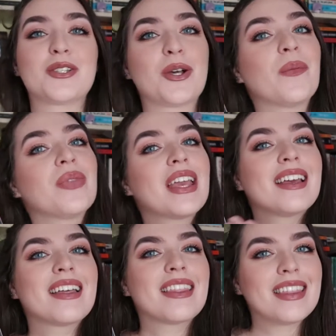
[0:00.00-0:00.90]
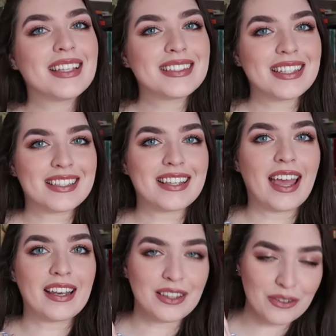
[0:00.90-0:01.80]
So this is
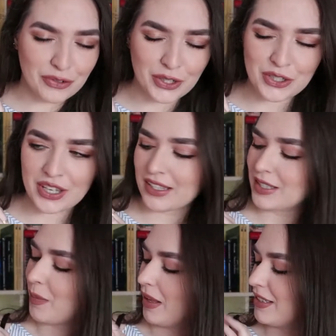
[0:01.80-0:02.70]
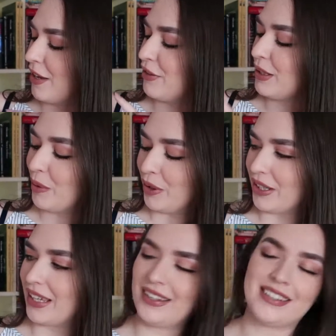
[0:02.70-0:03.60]
Anne and the French Kiss by Stephanie
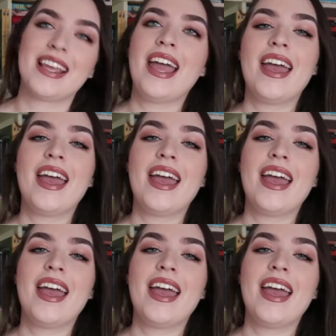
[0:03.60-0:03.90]
Perkins,